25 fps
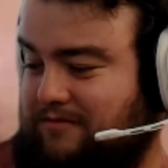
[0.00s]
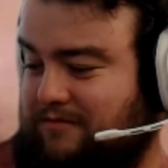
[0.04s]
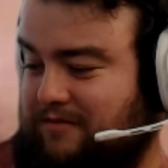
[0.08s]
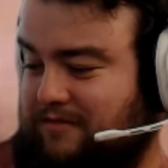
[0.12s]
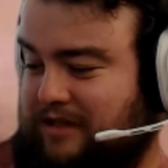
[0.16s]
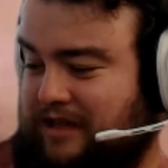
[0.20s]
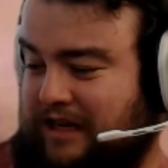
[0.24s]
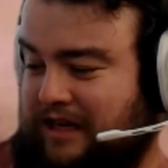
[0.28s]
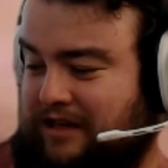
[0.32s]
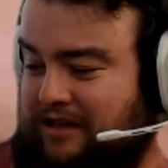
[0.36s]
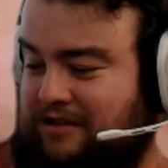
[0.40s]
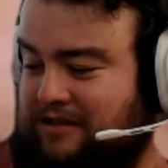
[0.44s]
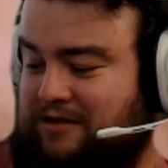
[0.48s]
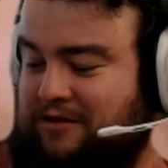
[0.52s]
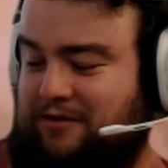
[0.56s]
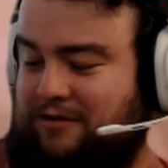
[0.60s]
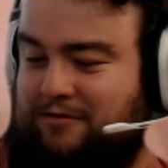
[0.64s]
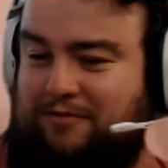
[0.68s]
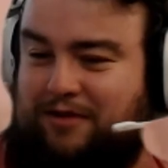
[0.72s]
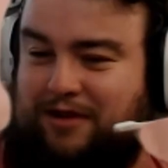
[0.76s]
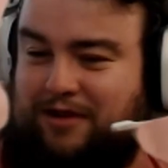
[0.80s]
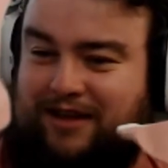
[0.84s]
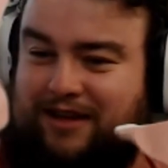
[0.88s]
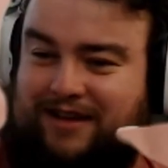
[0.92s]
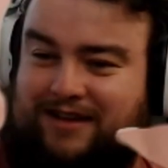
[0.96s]
Daddy Zoom,
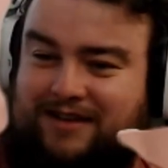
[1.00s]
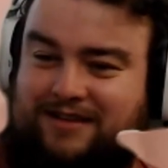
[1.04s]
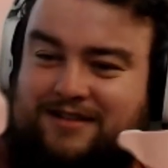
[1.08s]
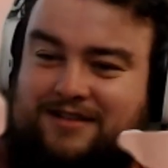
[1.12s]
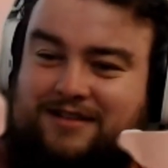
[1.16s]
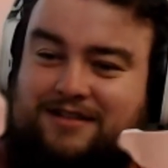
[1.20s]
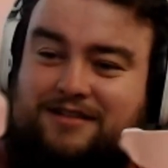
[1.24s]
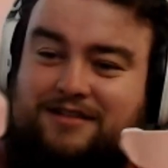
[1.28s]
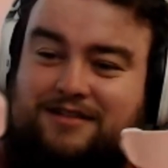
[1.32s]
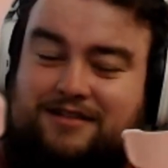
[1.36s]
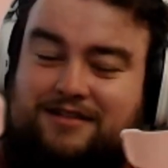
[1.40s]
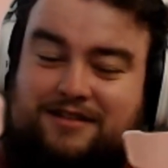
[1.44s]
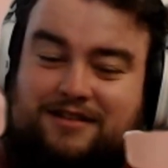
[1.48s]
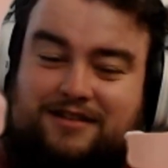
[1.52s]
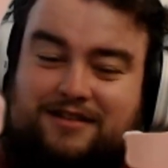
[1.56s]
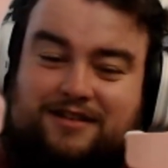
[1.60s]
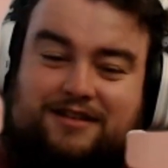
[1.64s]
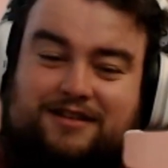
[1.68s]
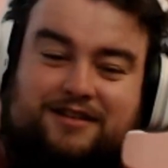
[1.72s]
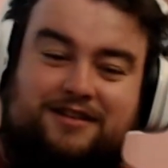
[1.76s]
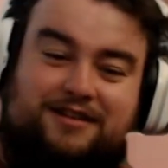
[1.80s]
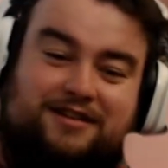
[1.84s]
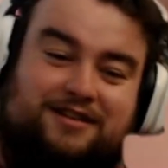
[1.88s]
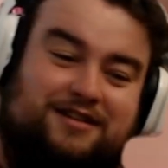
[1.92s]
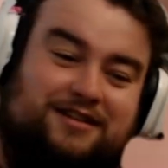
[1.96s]
please.
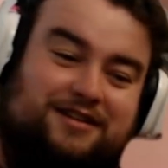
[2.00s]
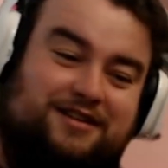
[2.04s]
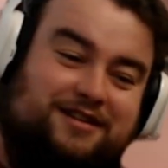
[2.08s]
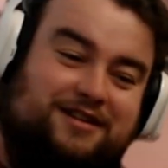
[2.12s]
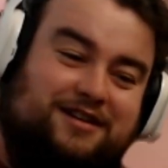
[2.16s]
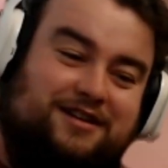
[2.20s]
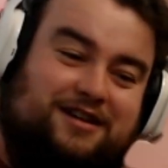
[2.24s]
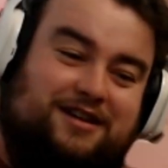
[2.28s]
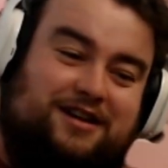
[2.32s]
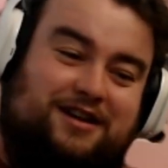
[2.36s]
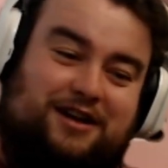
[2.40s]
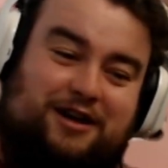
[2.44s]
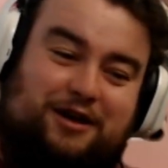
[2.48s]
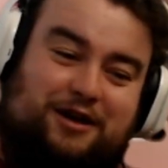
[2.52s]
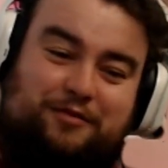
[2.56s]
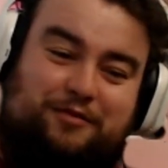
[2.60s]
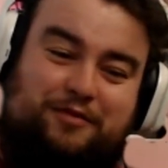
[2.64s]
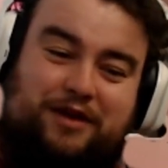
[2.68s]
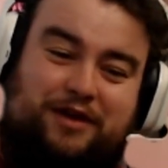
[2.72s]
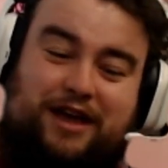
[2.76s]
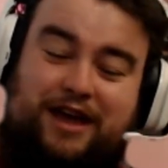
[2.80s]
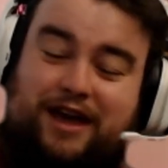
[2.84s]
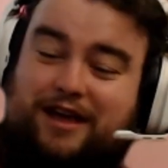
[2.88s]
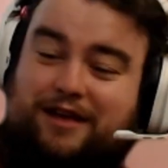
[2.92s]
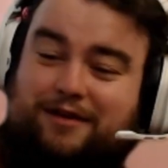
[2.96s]
But
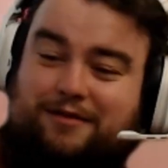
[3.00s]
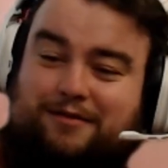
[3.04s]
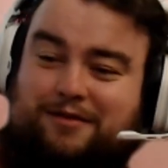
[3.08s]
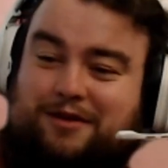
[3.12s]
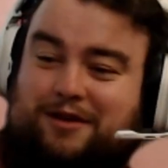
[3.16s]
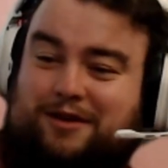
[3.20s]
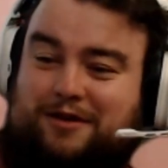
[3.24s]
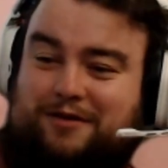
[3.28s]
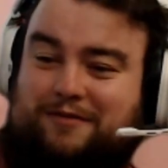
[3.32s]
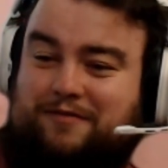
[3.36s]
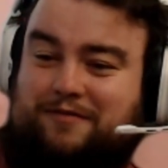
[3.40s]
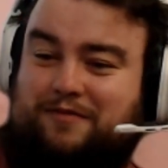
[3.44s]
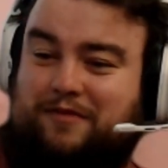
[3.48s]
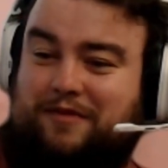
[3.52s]
yeah, look,